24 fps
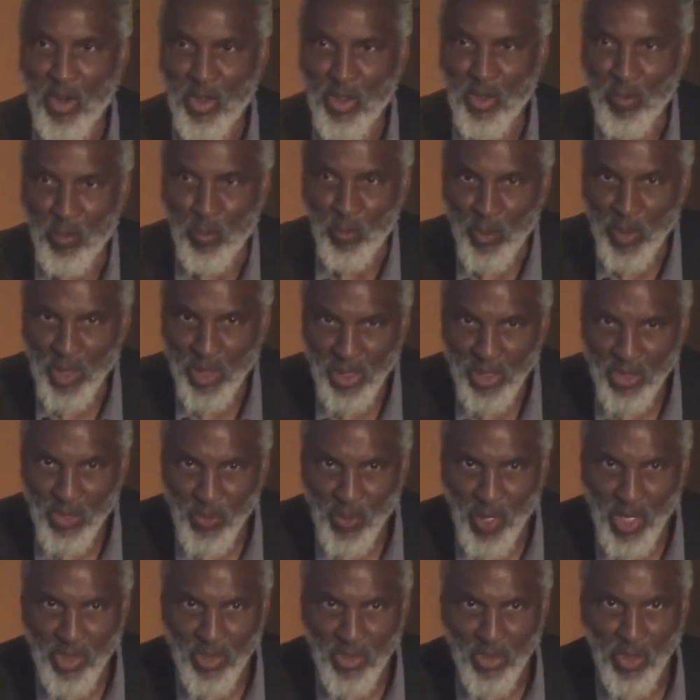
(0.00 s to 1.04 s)
really
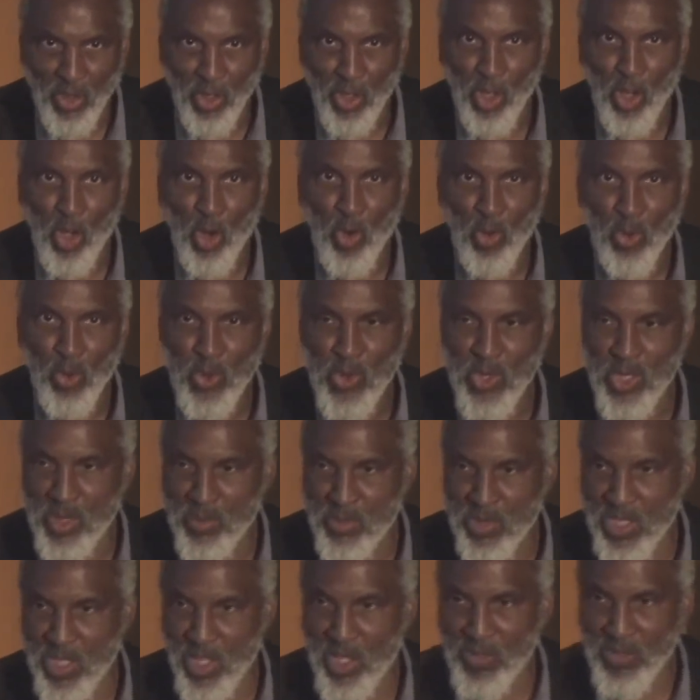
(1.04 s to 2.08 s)
trying to close
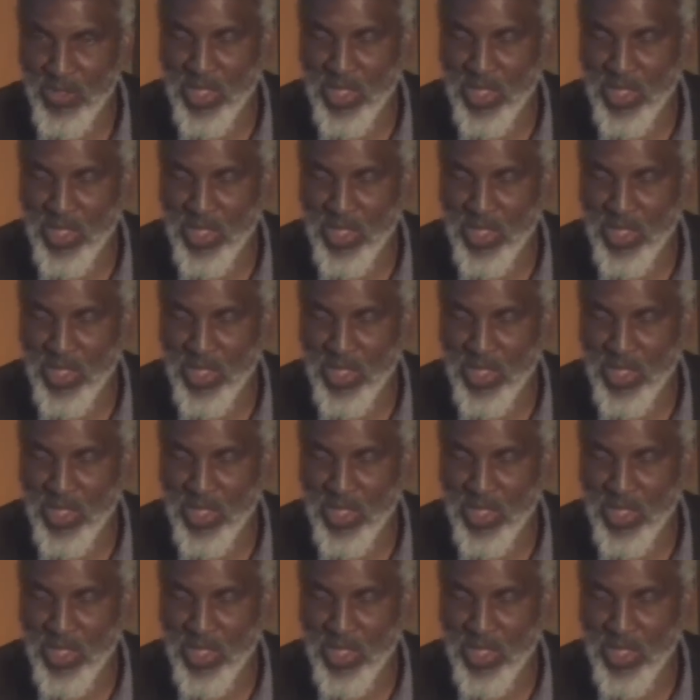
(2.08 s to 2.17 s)
themselves